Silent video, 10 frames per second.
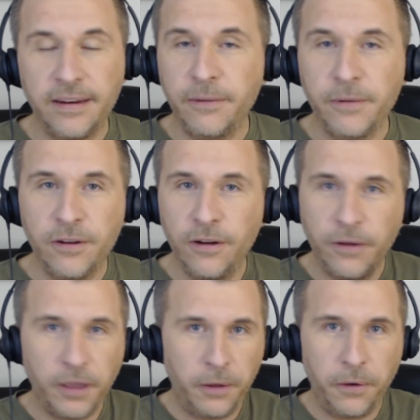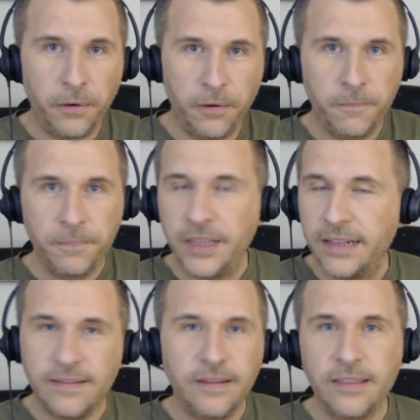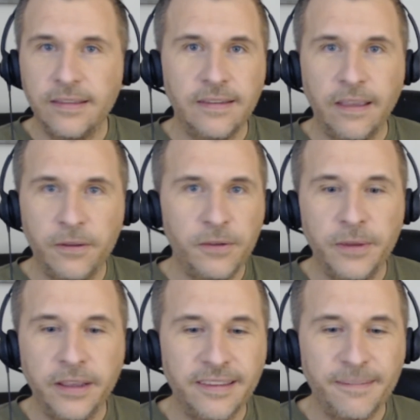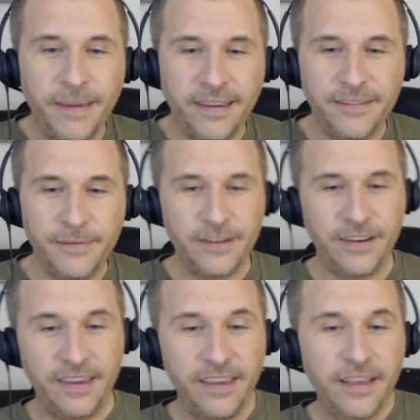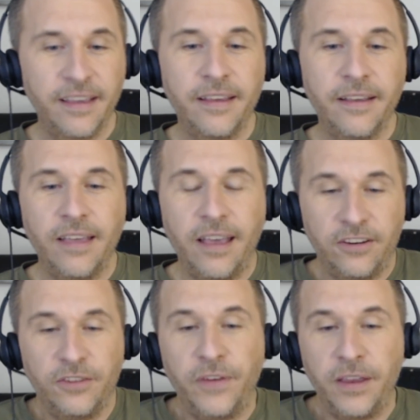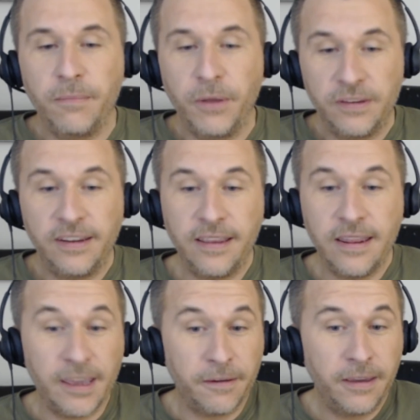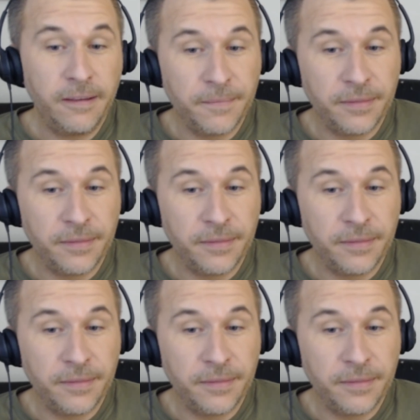Like when you look at her, that's not the sound you would expect, which I actually find mostly endearing.